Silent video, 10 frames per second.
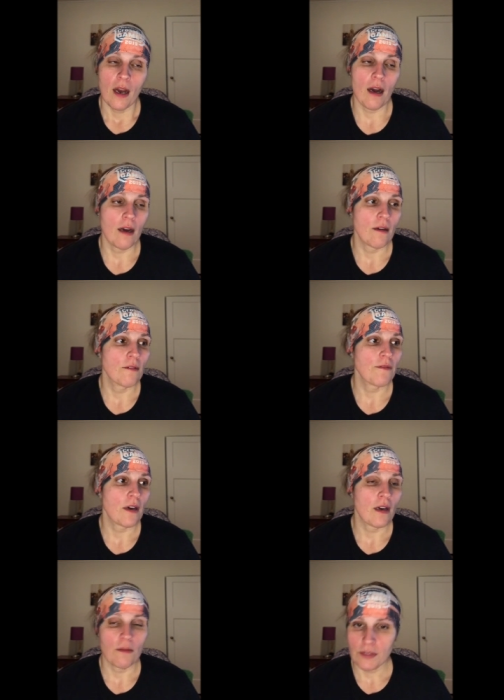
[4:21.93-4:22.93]
of
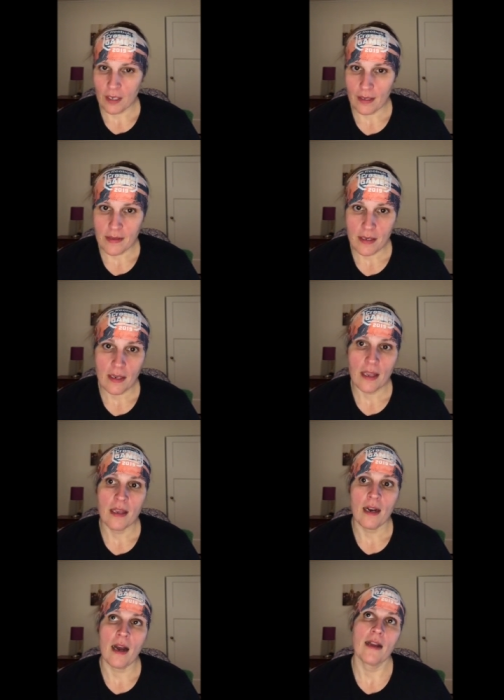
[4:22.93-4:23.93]
uh, Wisconsin.
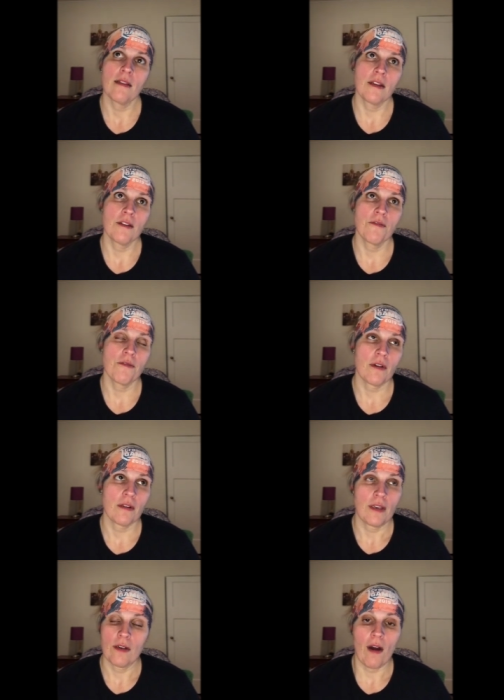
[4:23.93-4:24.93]
And I live,
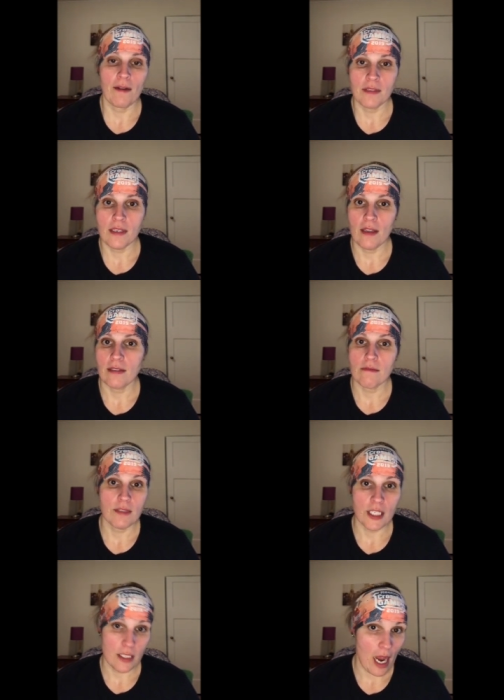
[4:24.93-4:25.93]
you know, obviously like
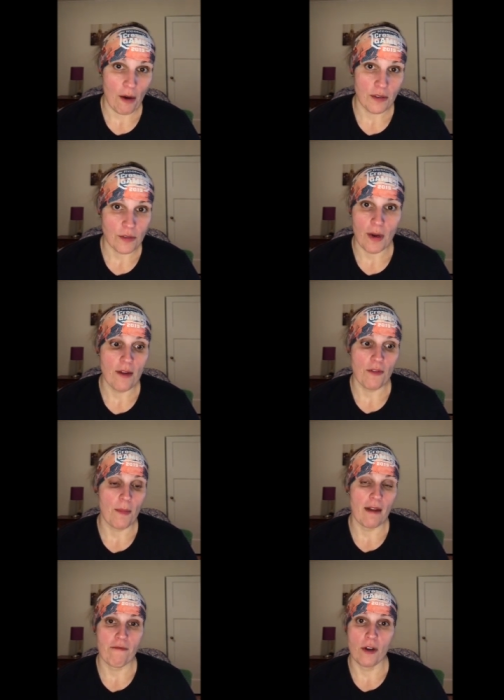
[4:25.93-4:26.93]
six hours away from
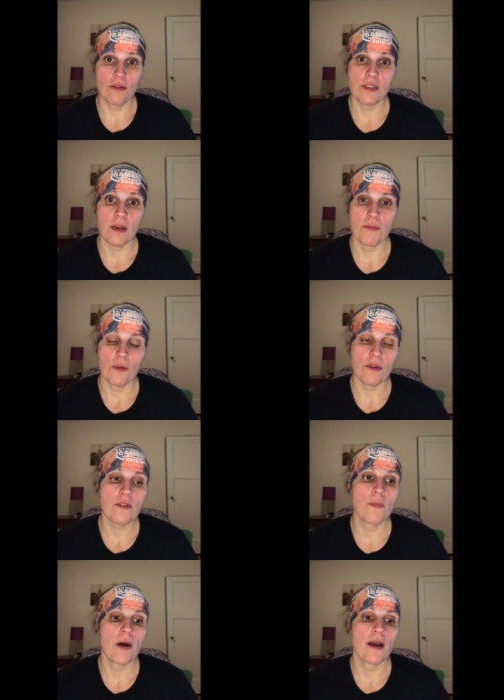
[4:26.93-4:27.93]
my folks up north,
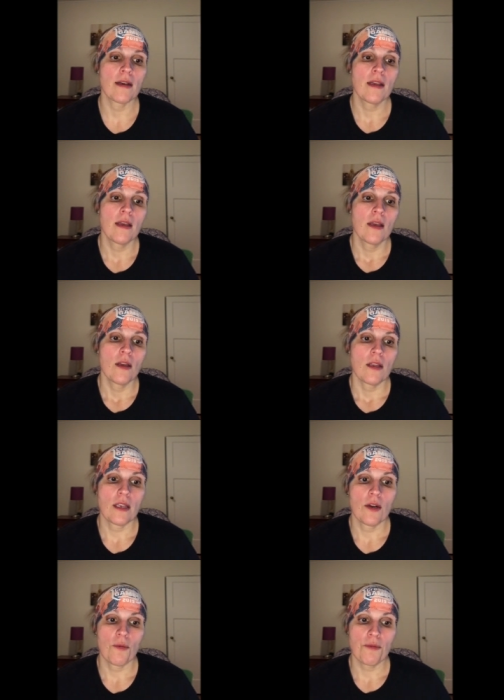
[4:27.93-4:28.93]
but you
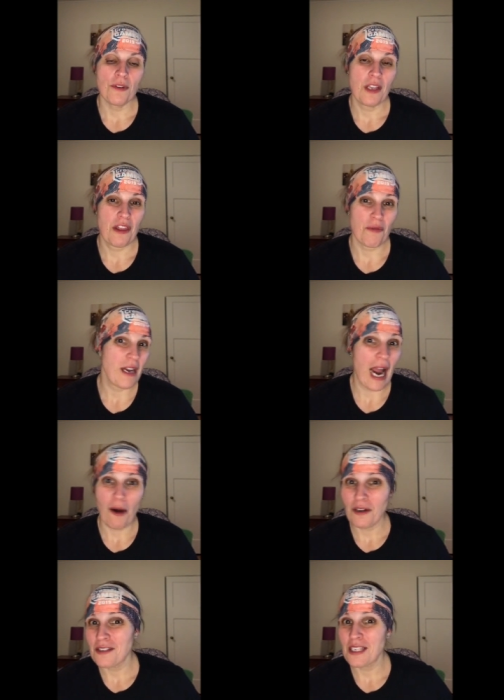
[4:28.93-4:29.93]
know, really three
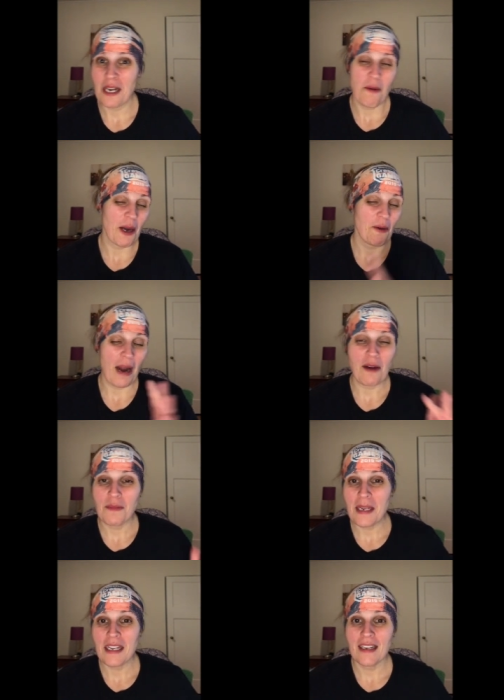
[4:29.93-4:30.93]
hours anywhere around
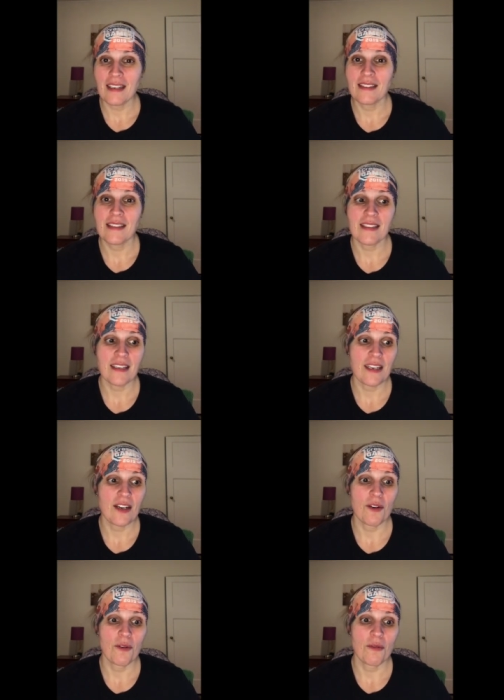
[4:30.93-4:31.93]
me is, you
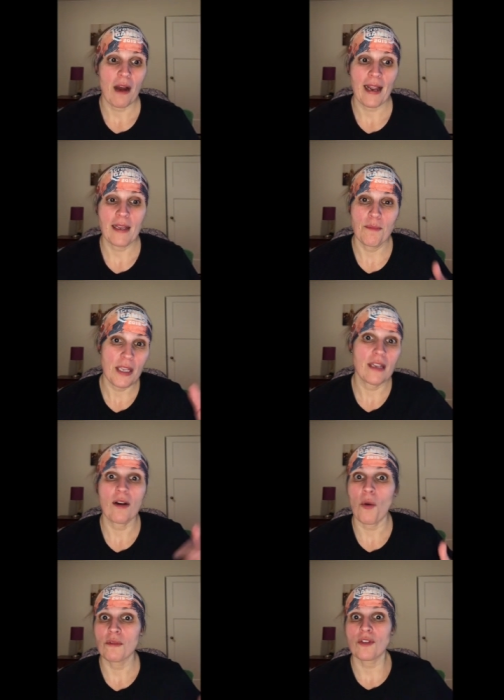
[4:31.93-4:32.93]
know, I can be in
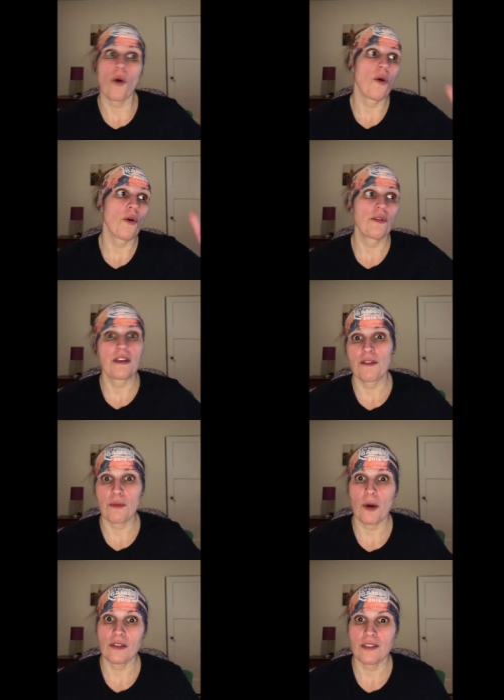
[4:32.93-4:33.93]
almost all the other
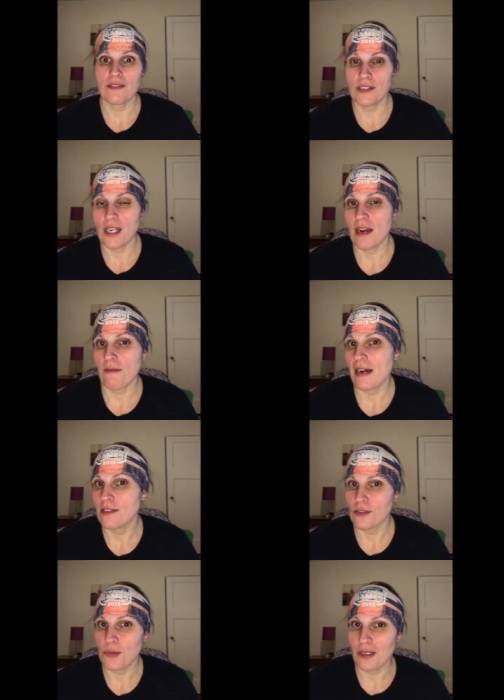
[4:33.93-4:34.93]
parts of the state, right?
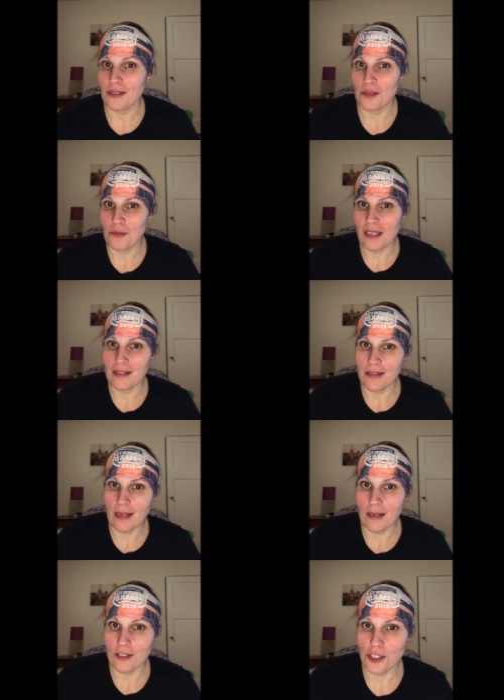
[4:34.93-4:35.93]
Just because of the way the
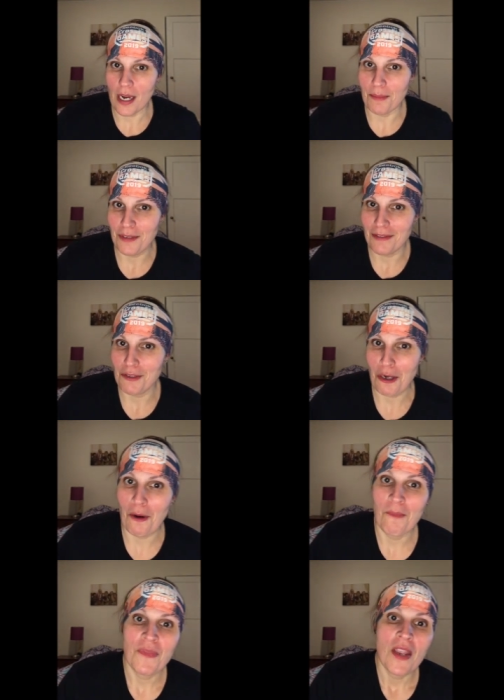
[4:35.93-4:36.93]
state is shaped. So,